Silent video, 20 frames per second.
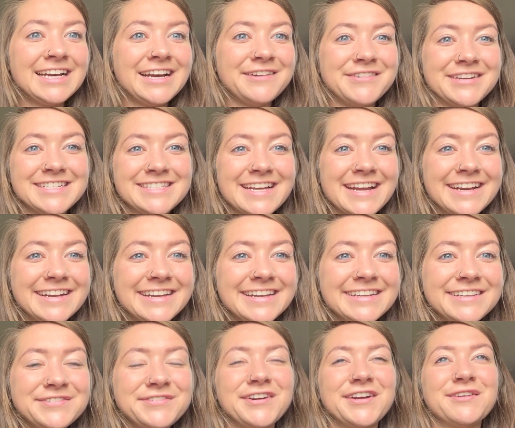I'm
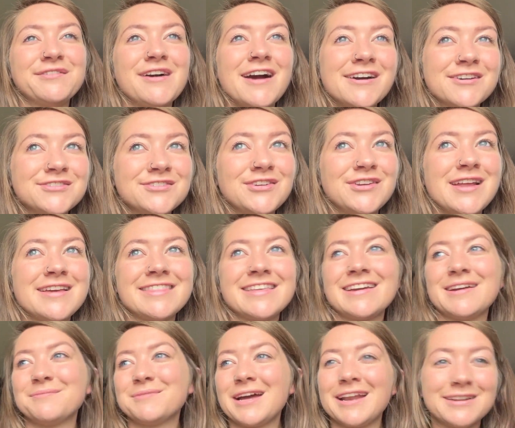excited. We're gonna walk through it. I
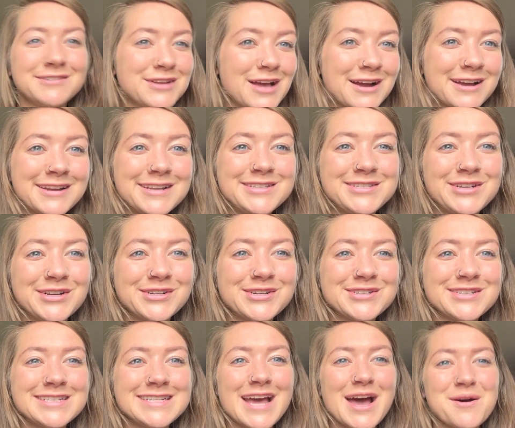think I'm kind of talking in
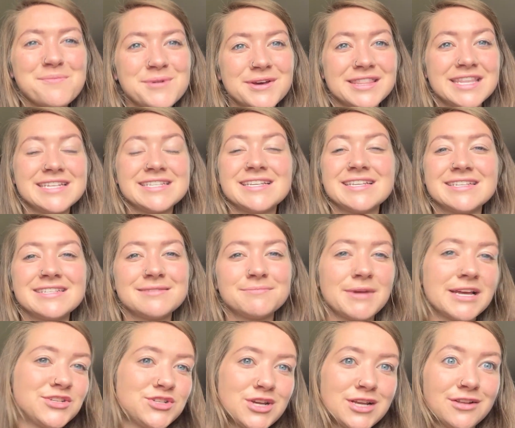circles now, but this is
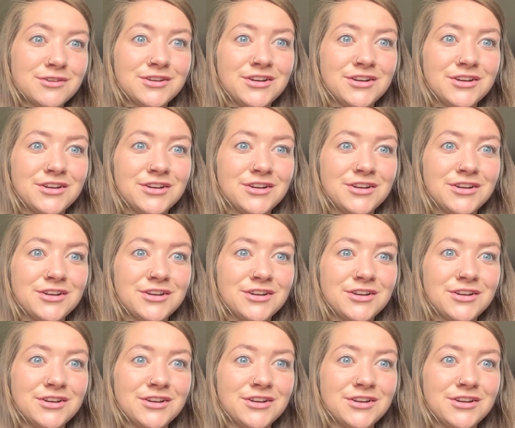my channel.